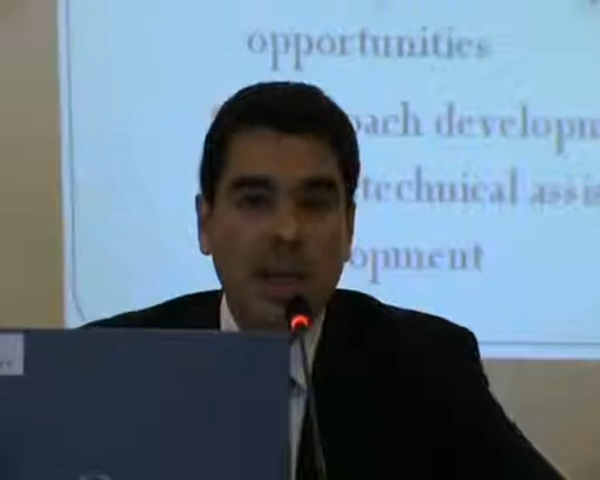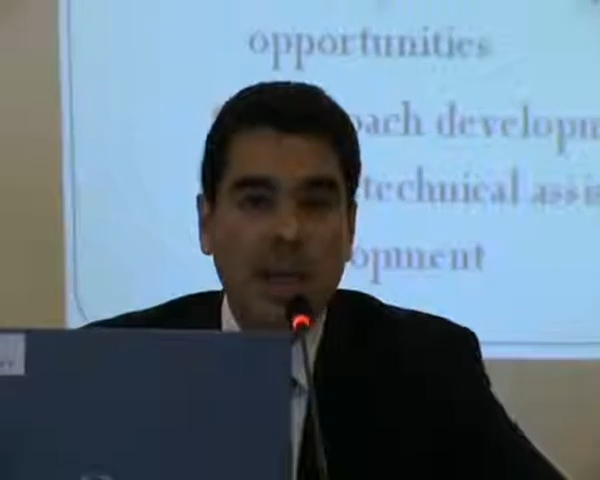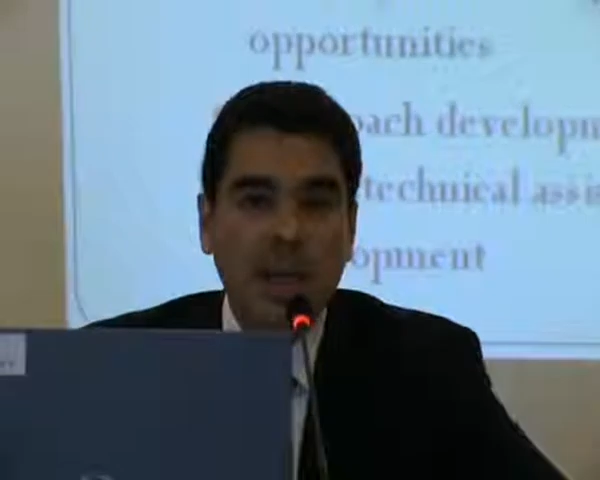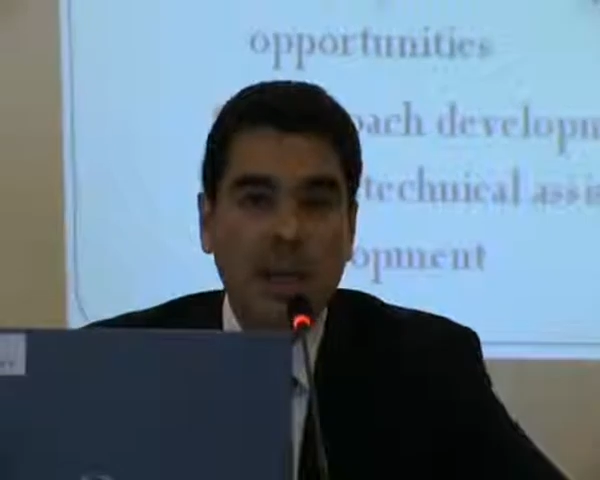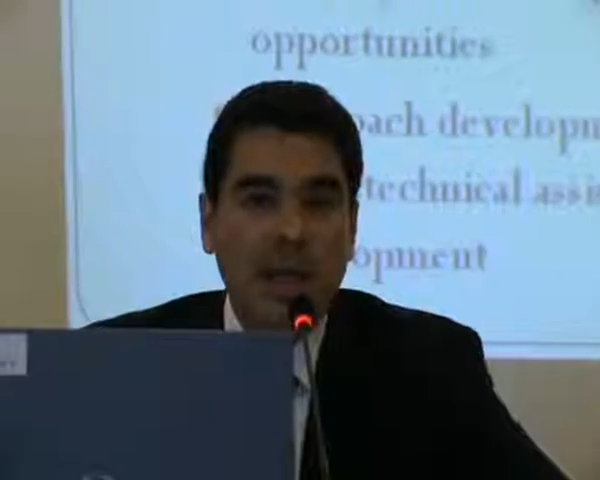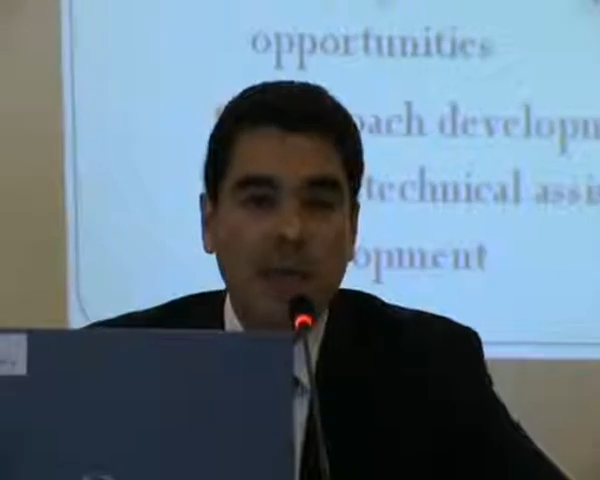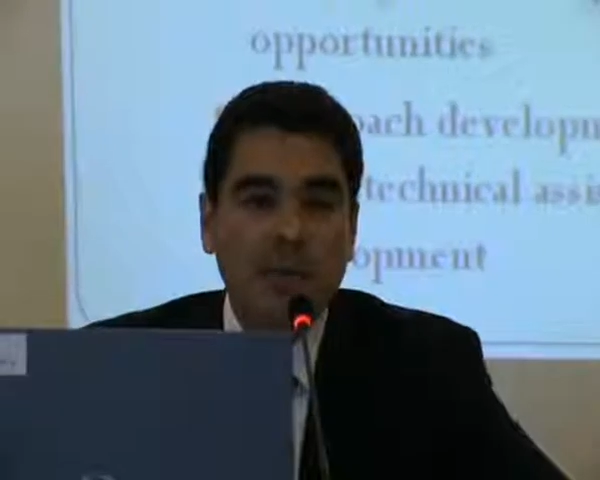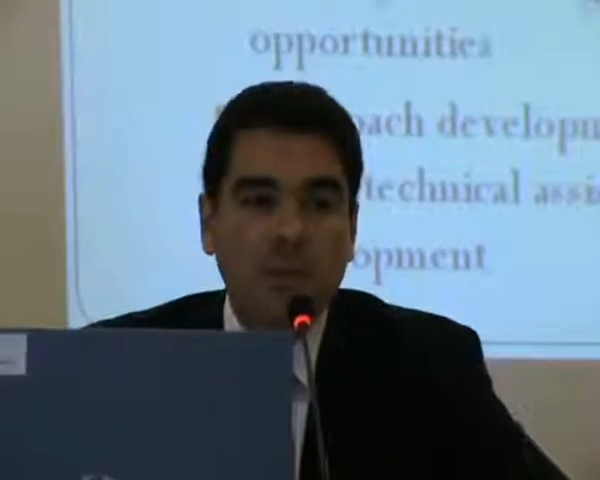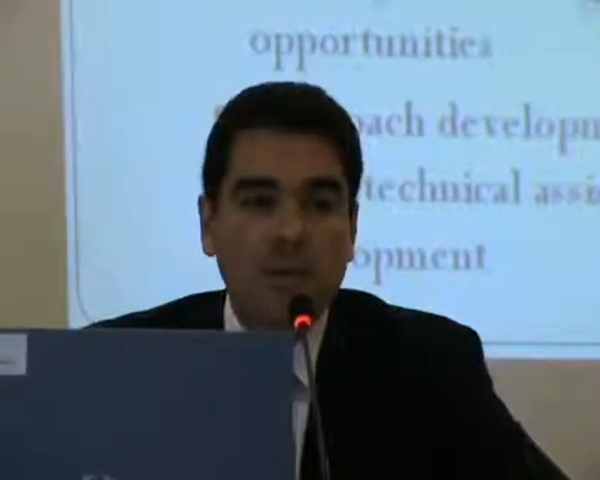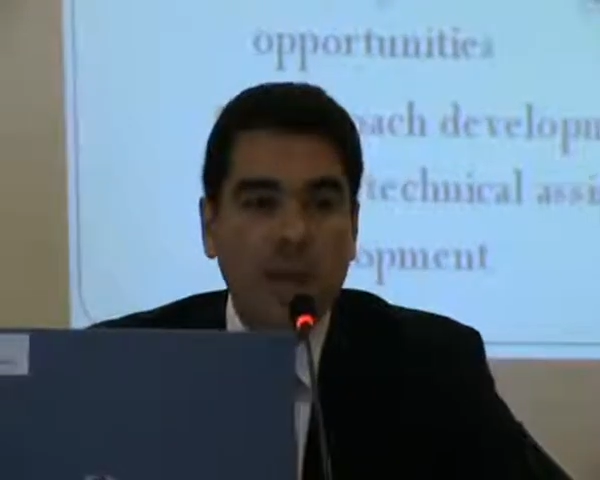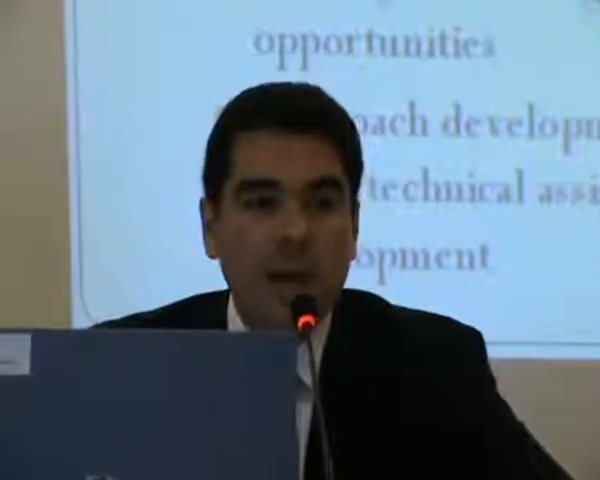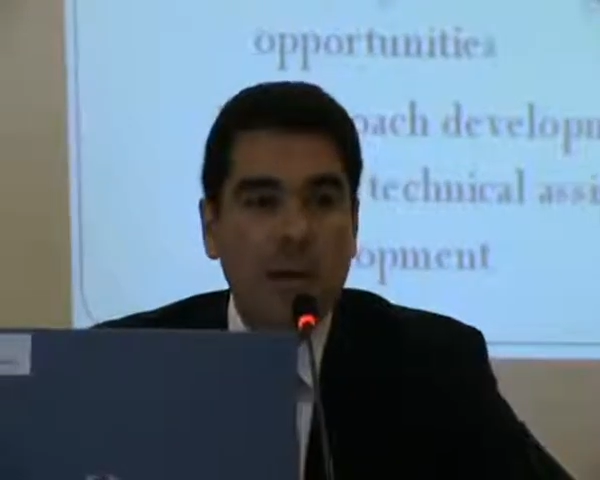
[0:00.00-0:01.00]
As
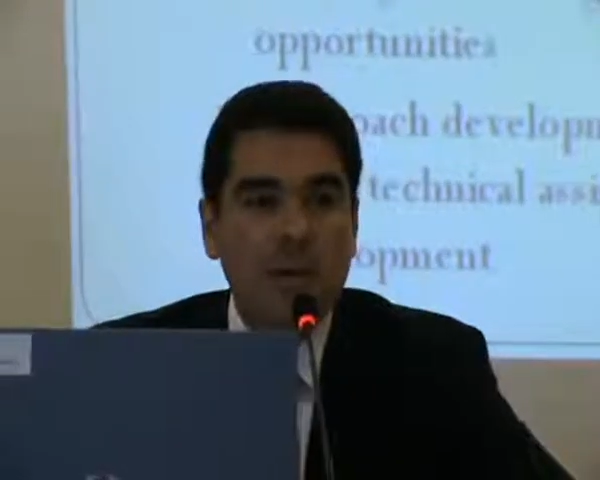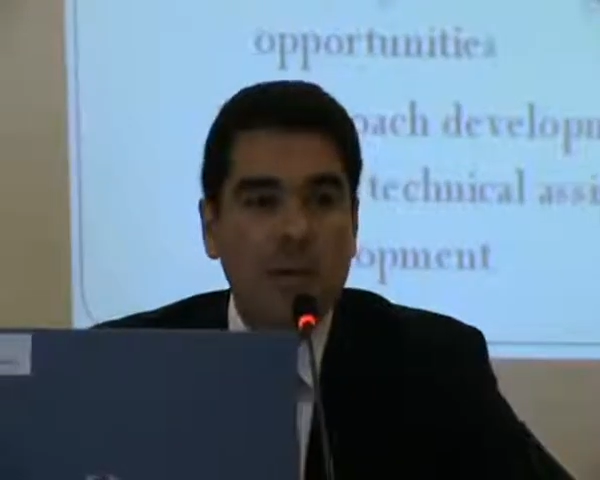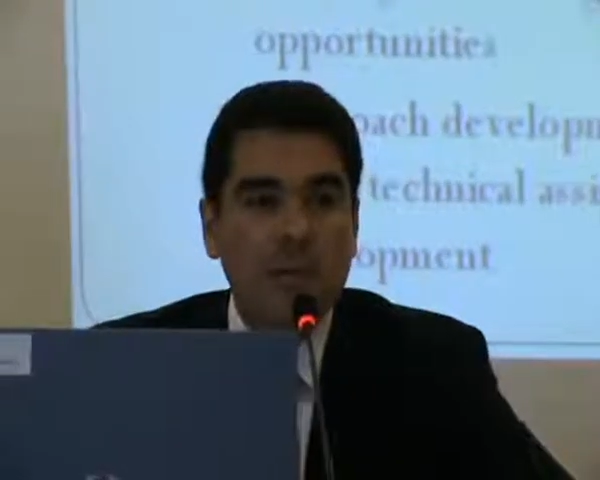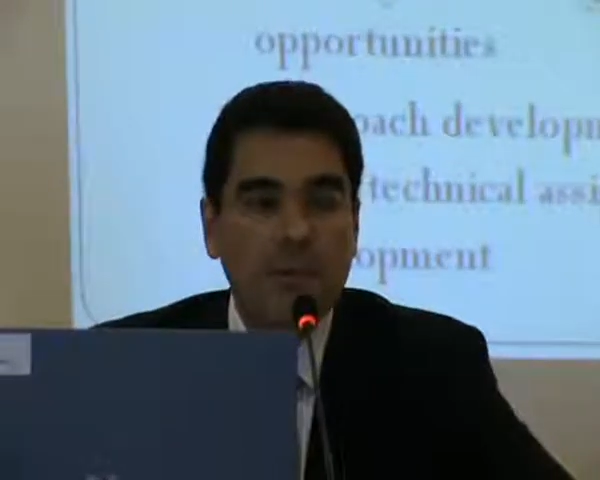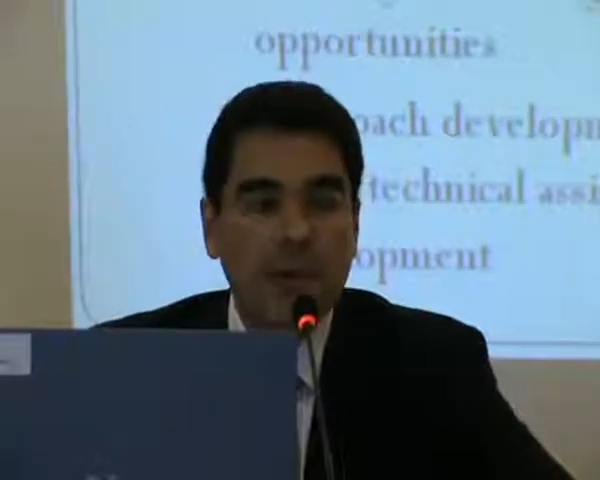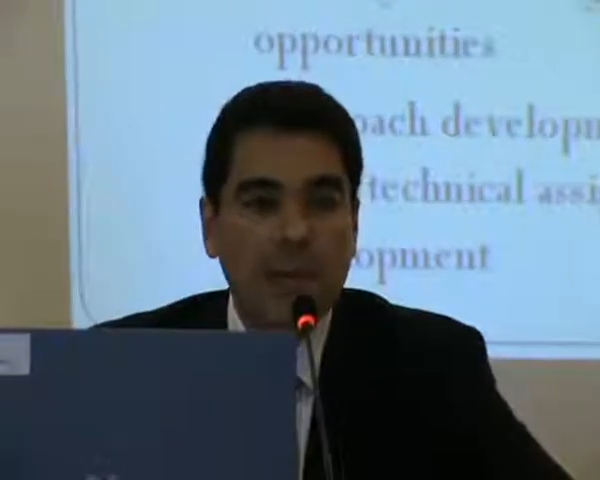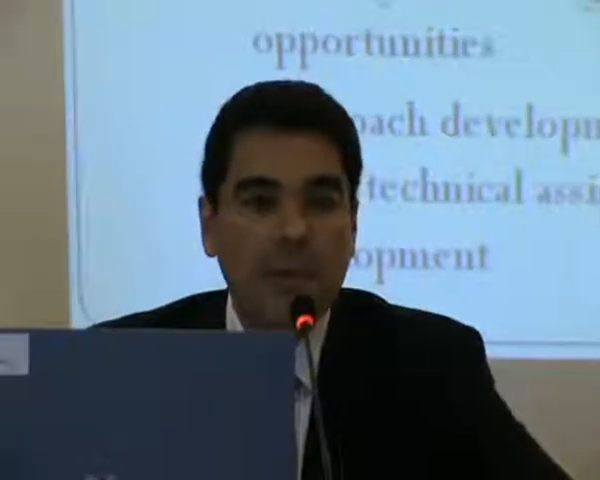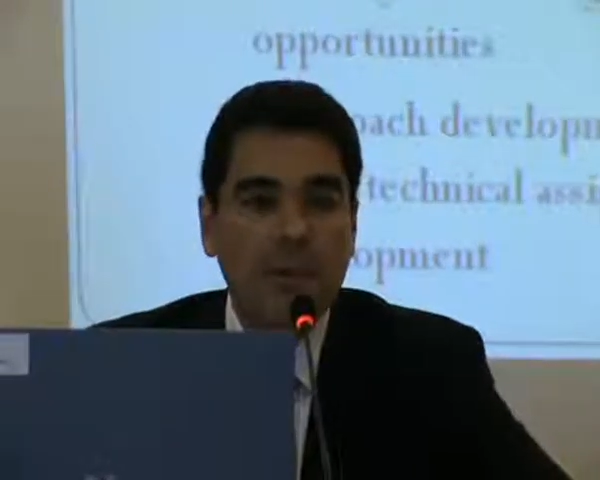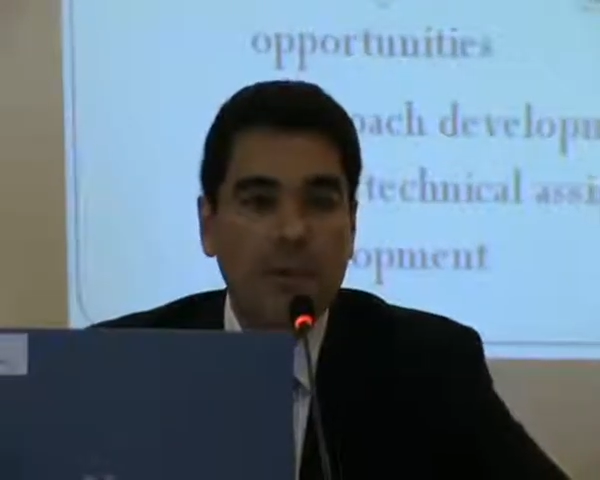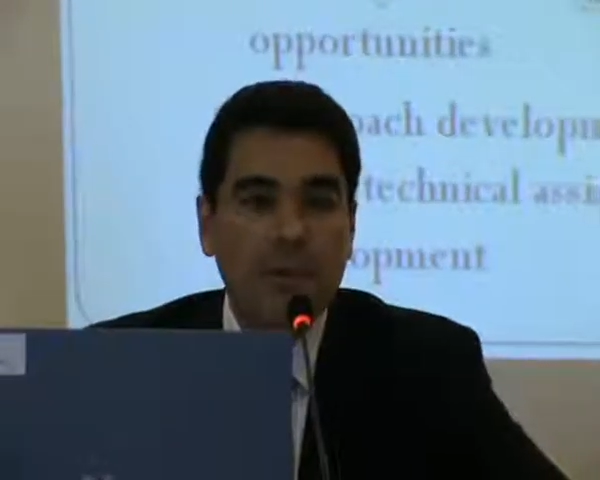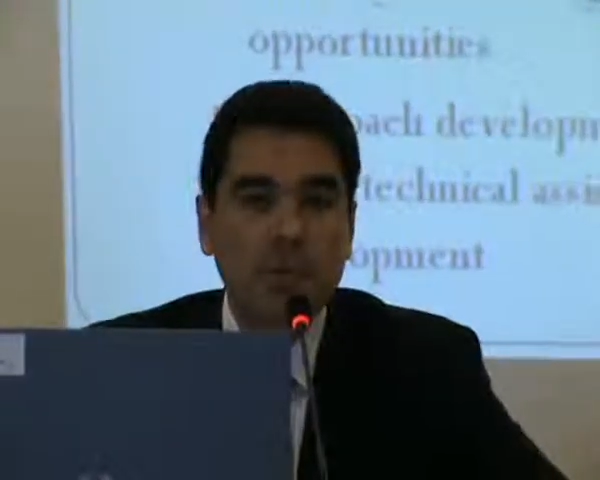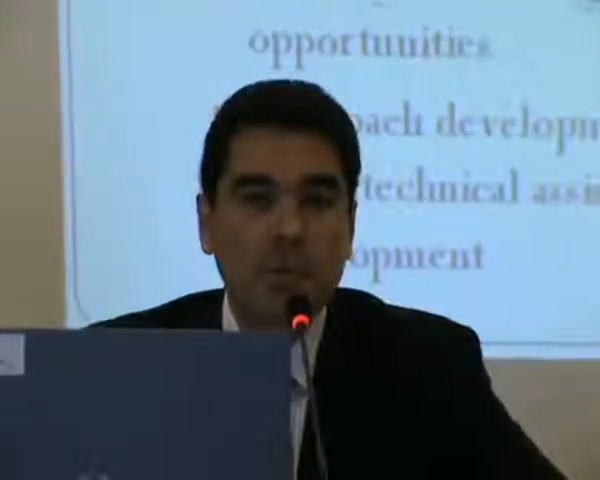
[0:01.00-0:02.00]
of now, very
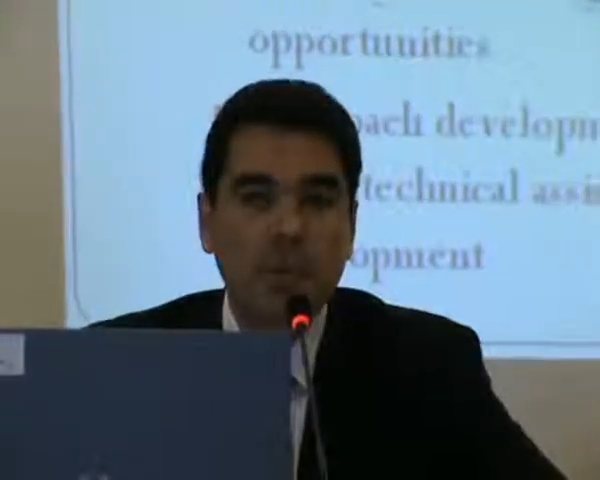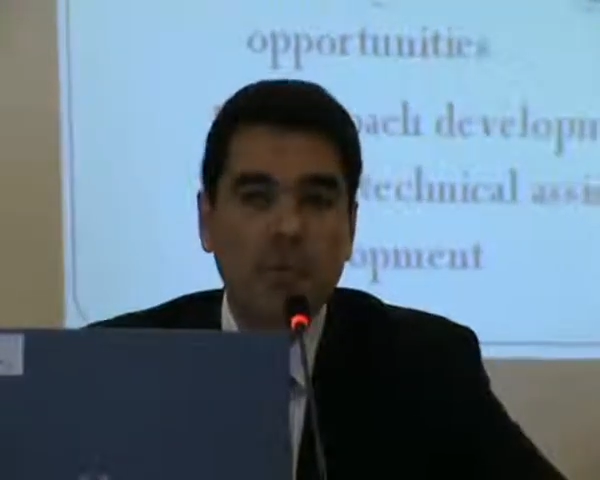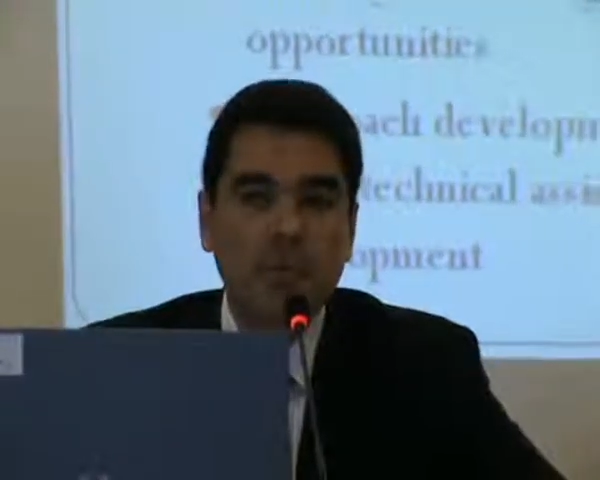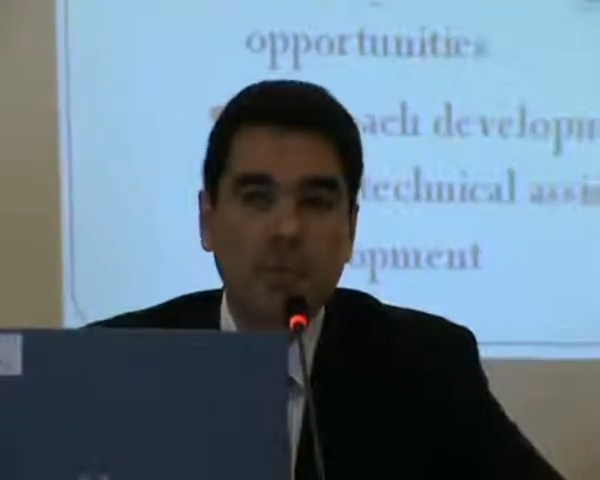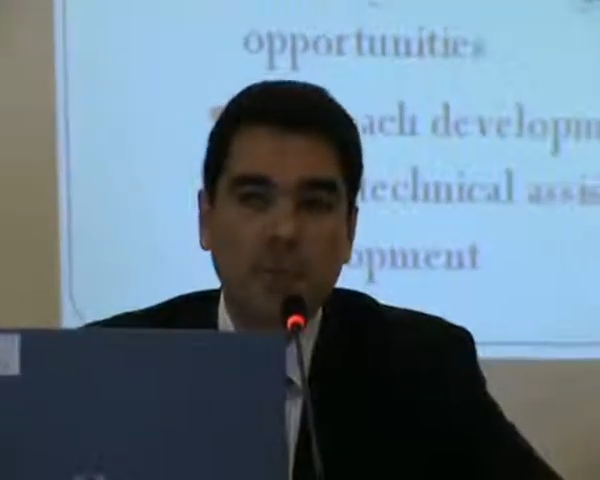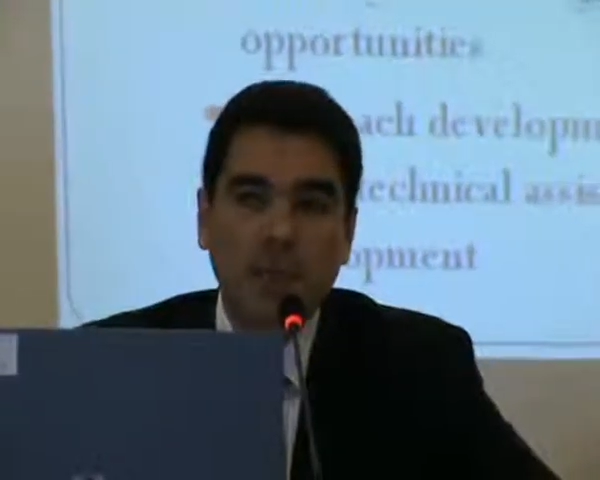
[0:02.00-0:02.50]
few